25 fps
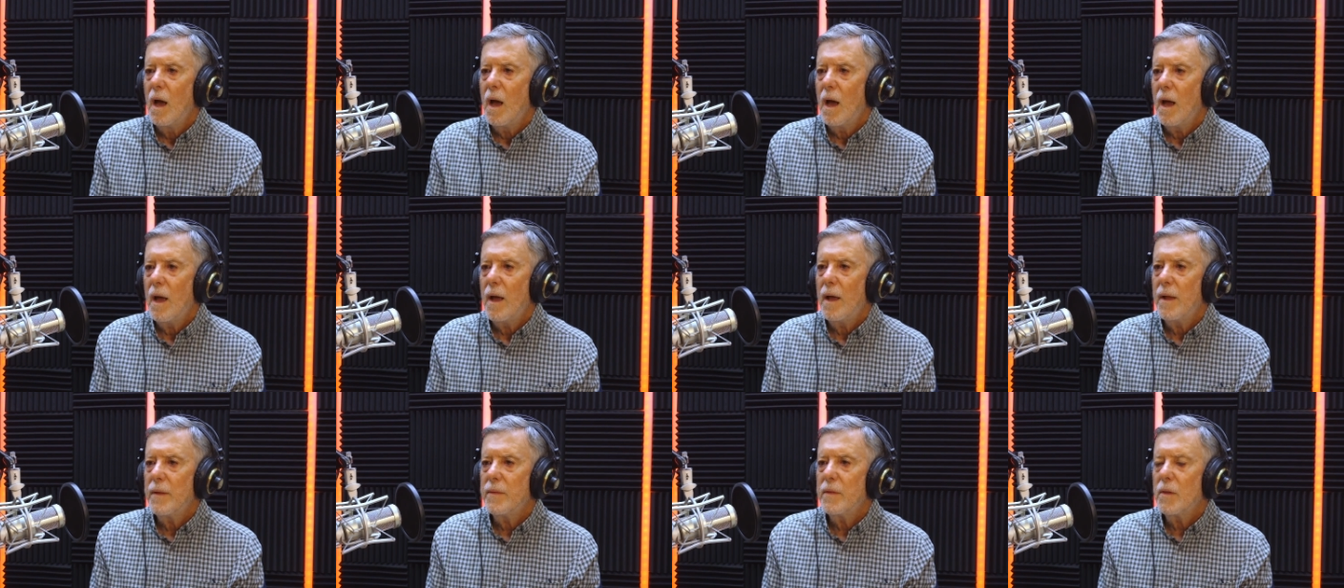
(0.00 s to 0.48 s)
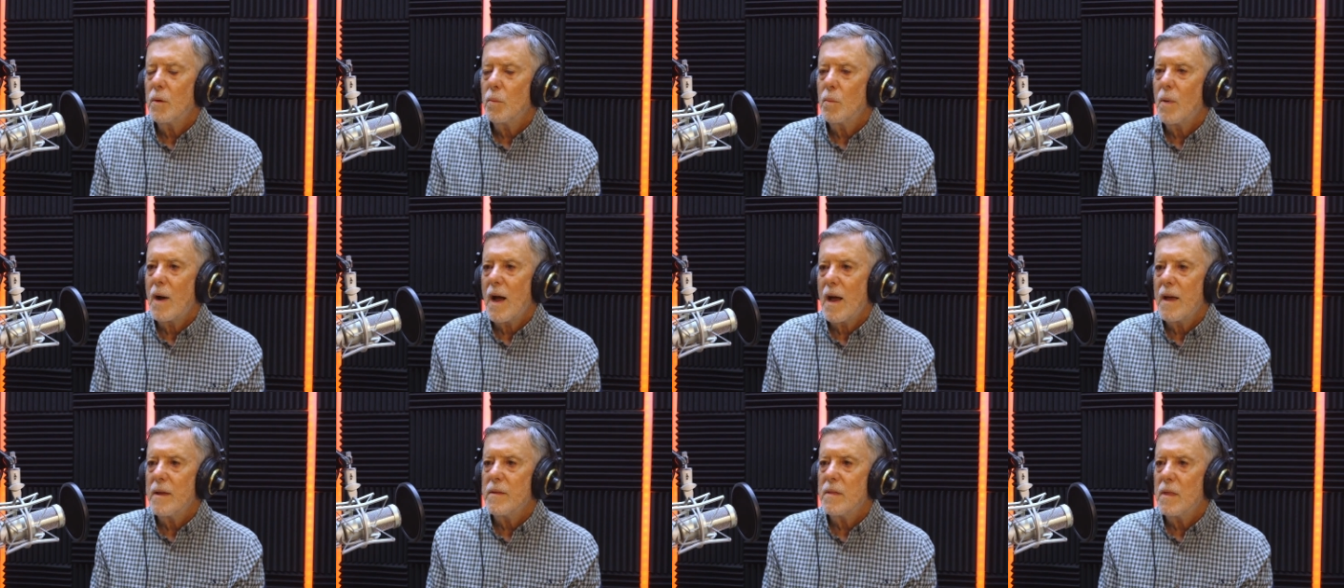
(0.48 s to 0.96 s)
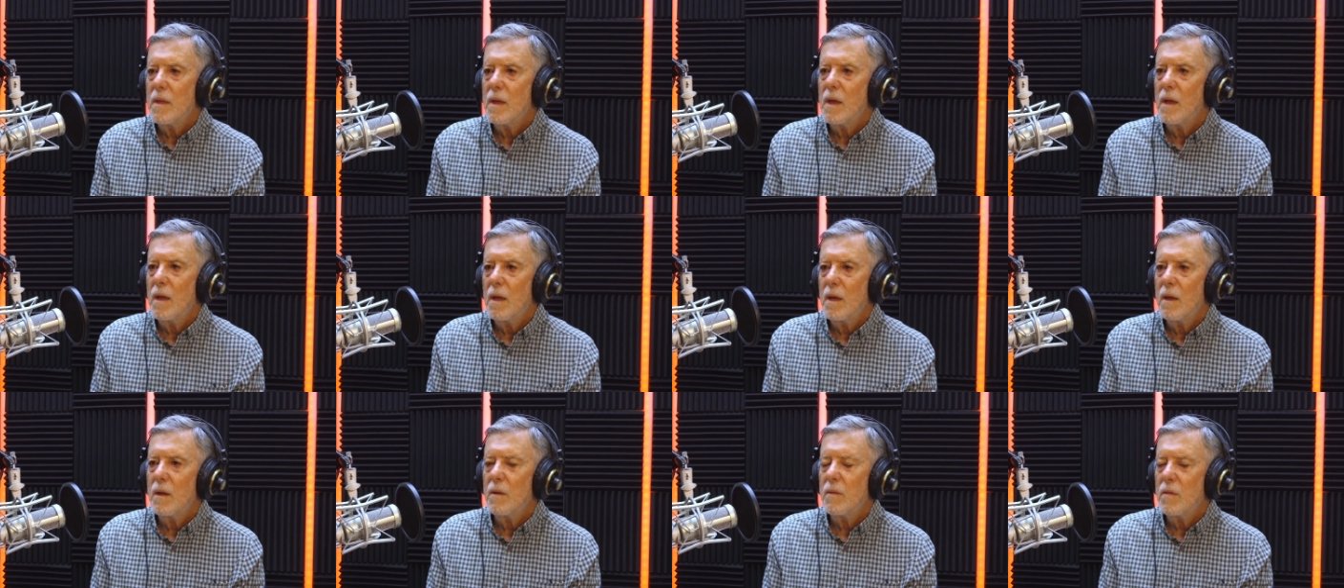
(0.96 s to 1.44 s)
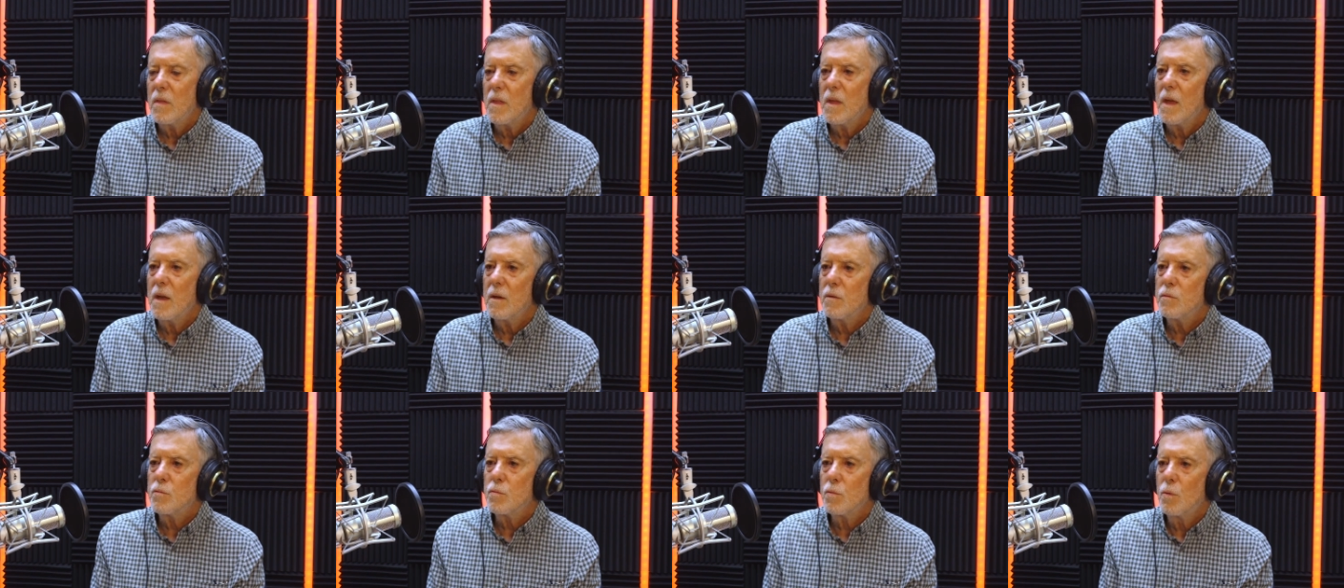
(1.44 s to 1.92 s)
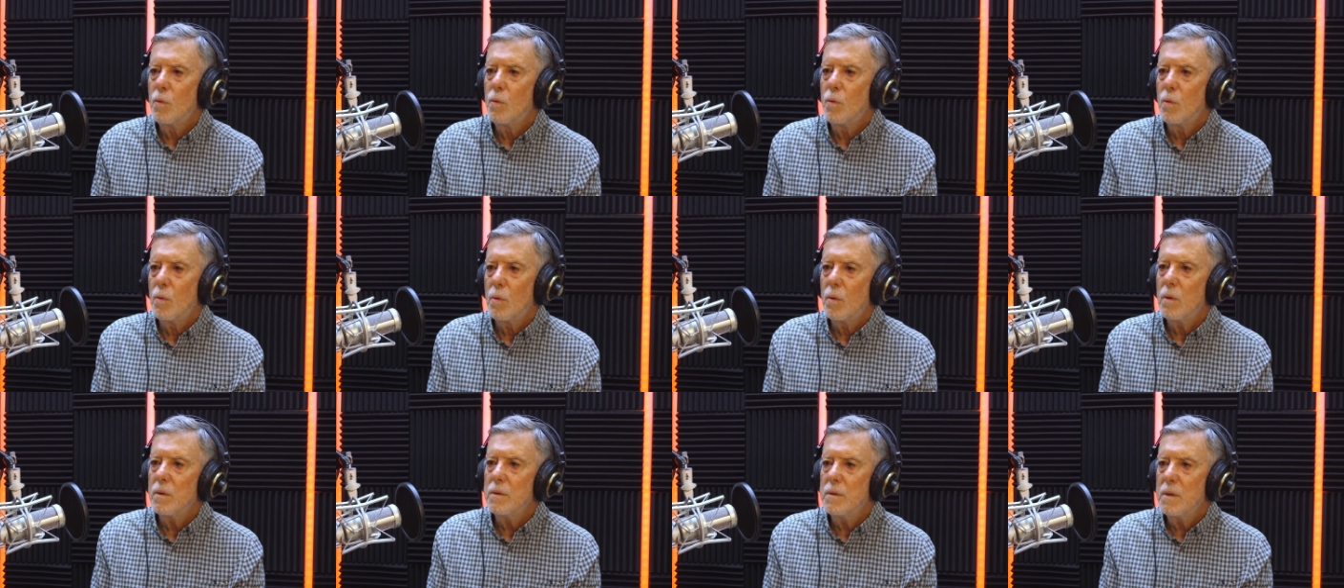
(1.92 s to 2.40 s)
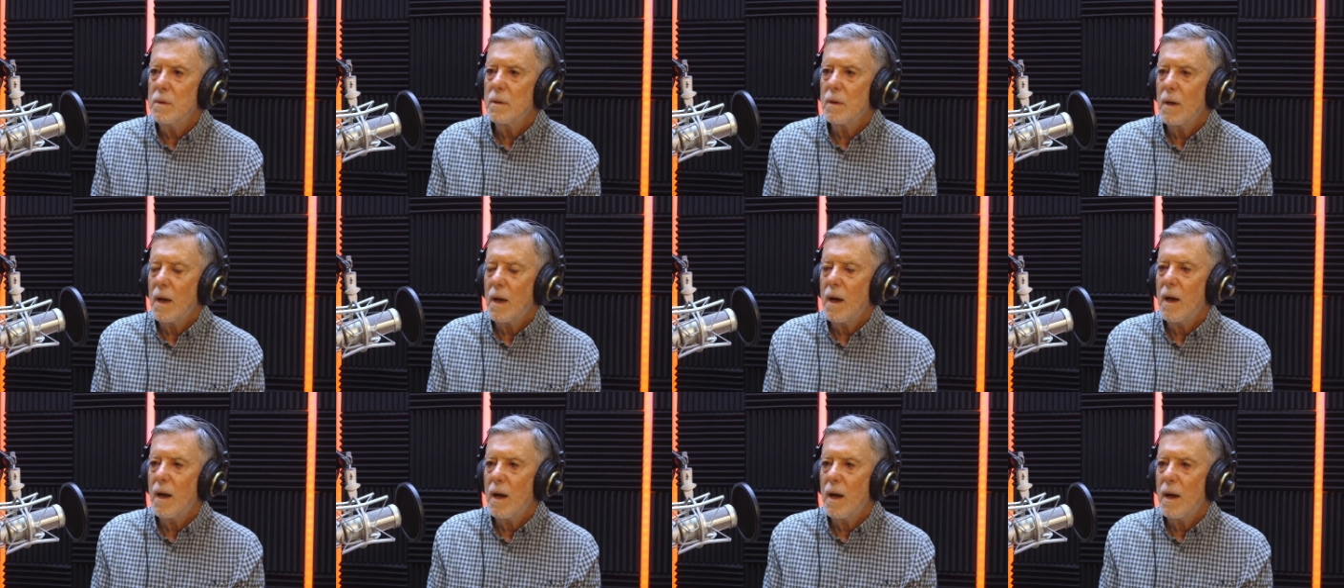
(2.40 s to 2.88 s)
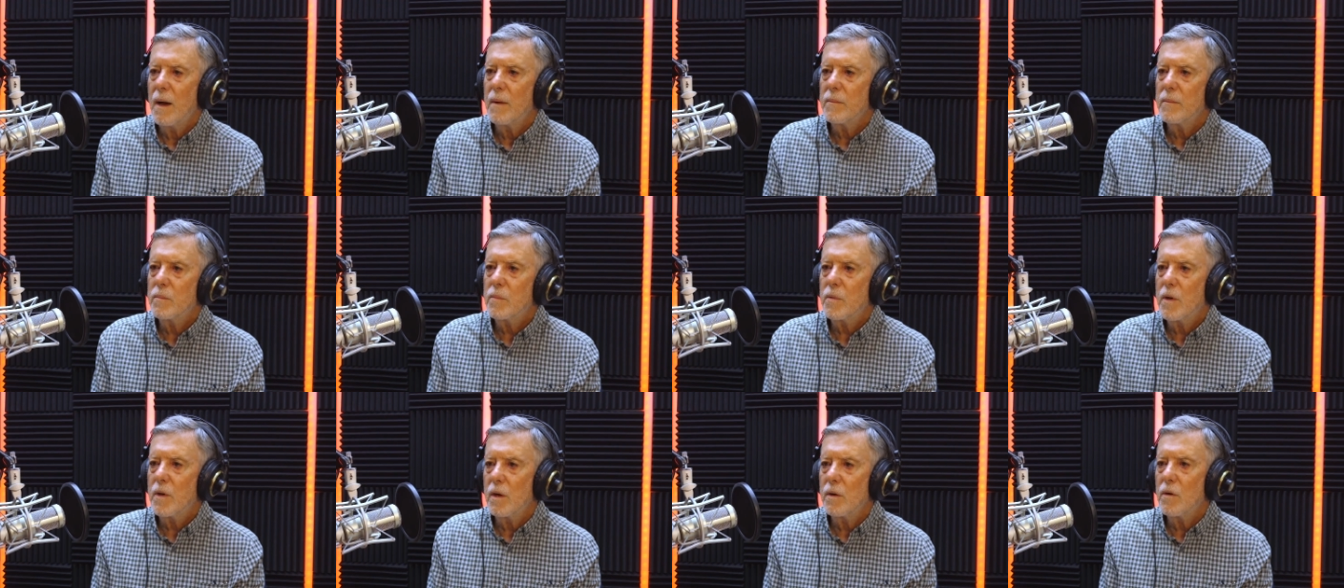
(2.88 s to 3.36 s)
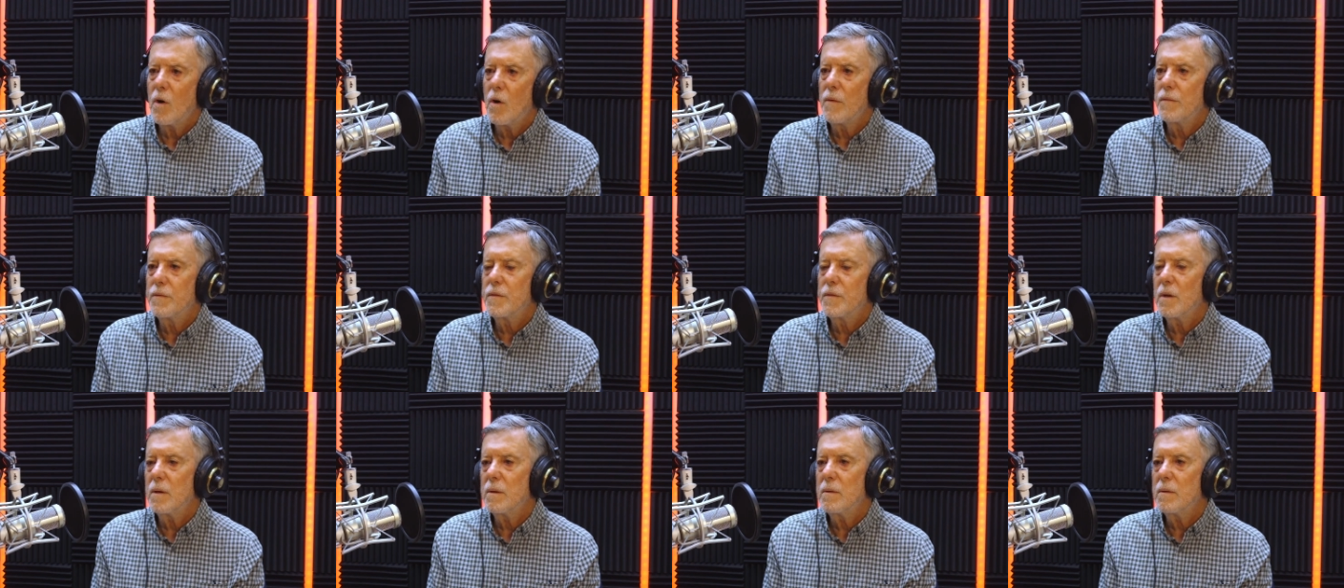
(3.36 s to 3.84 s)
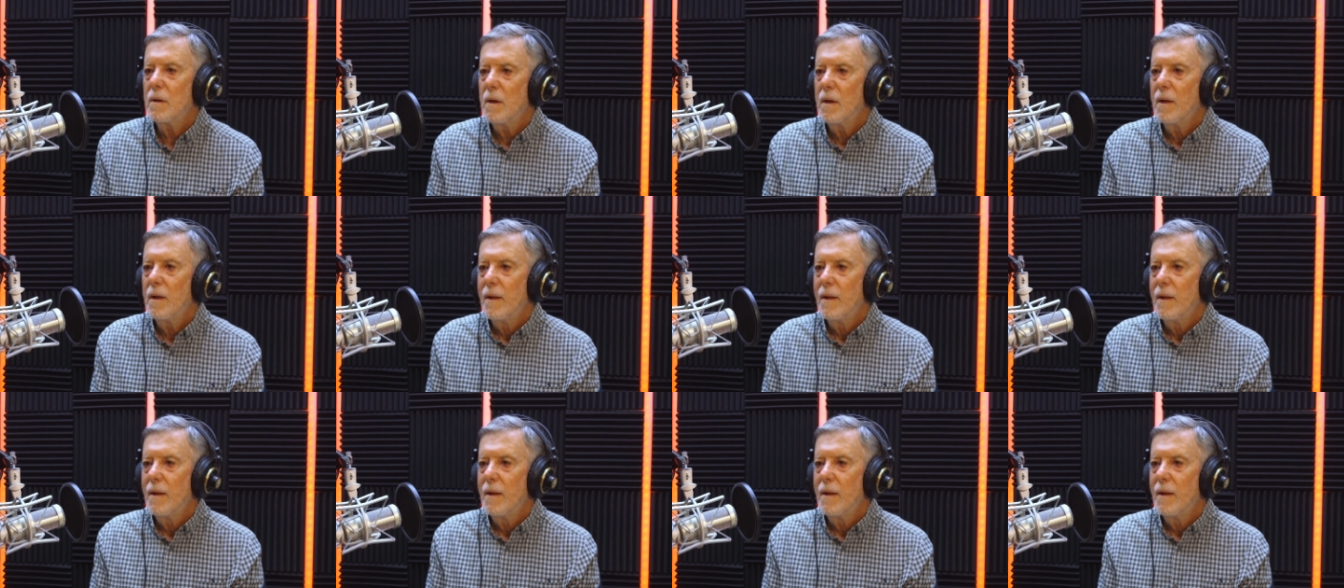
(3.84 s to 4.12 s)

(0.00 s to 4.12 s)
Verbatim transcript: and the way they're drawn can often